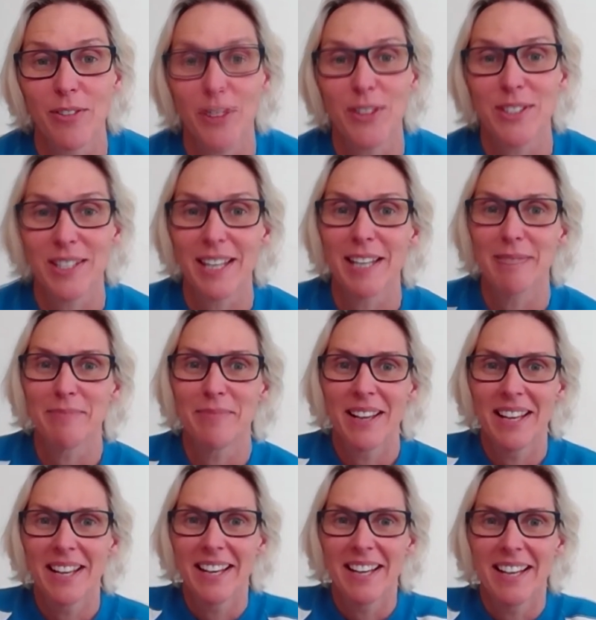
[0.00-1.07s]
first team,
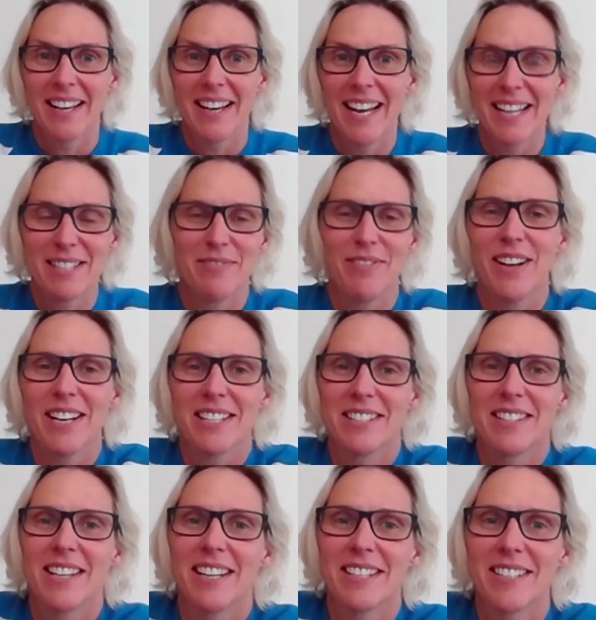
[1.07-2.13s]
and it's the funniest thing.